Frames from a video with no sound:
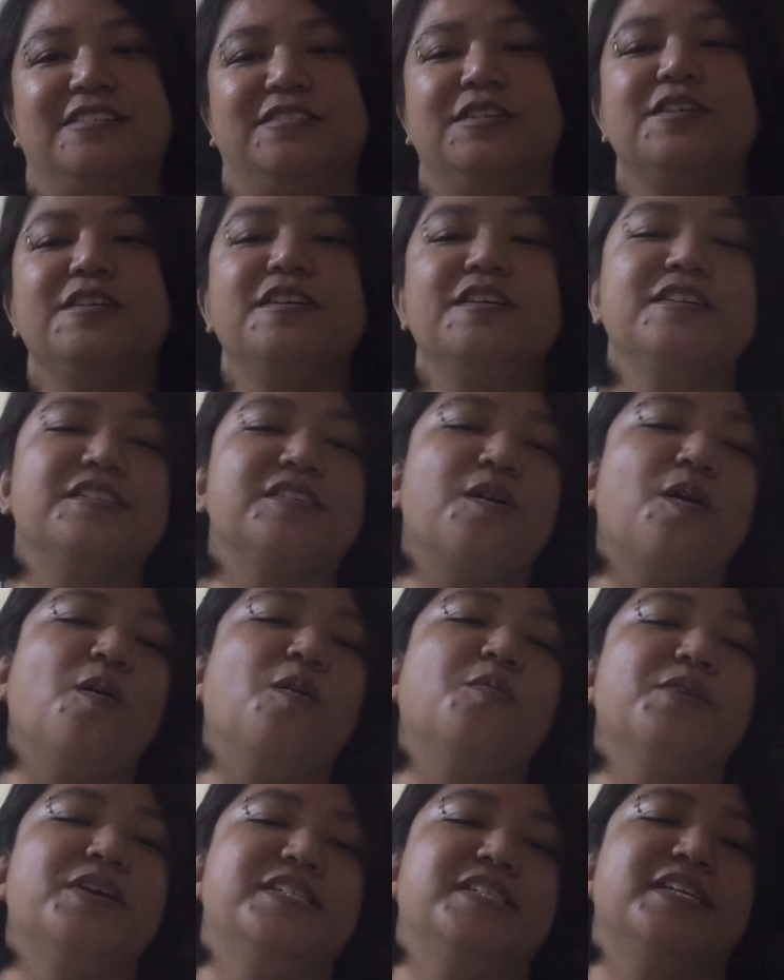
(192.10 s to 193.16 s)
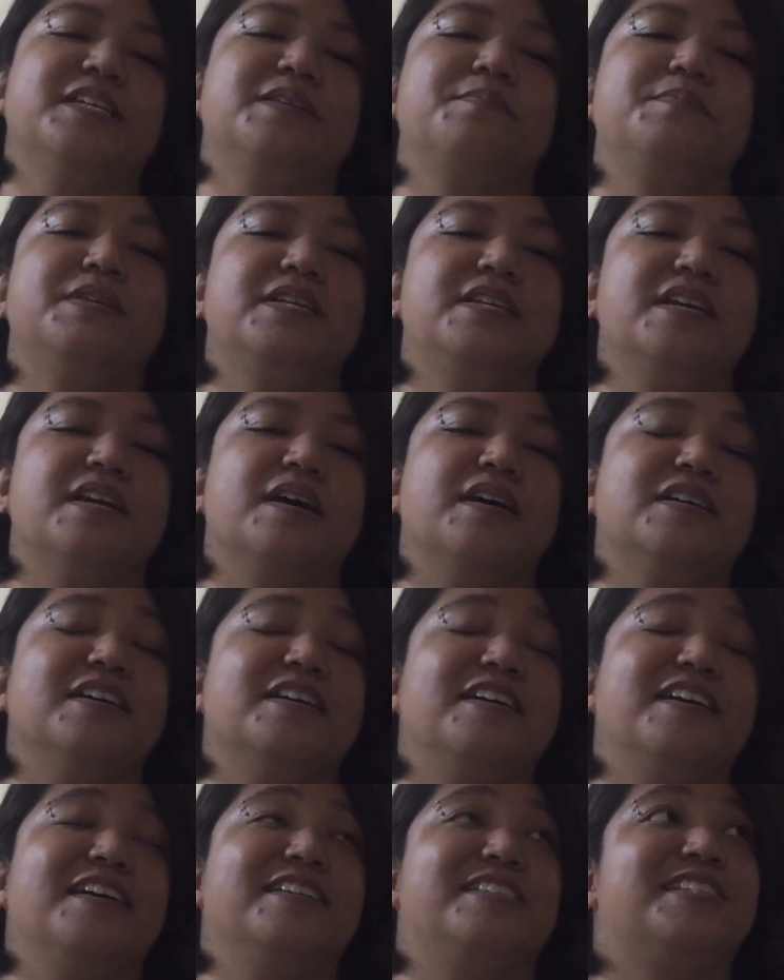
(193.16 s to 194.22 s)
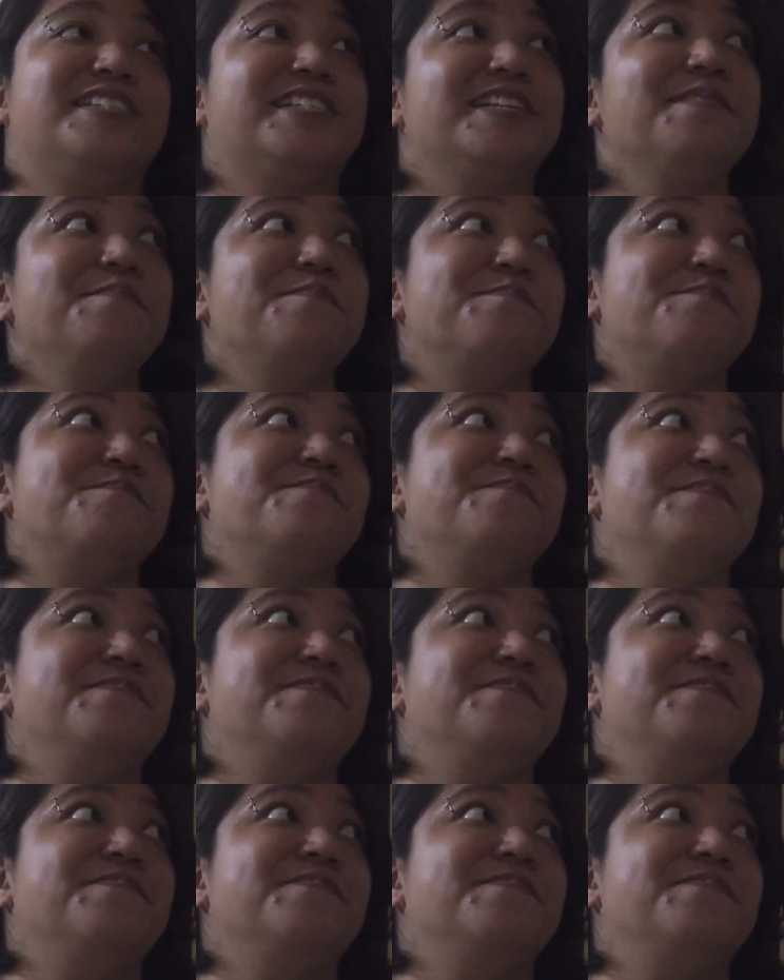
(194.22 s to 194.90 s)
There is always going to be, at some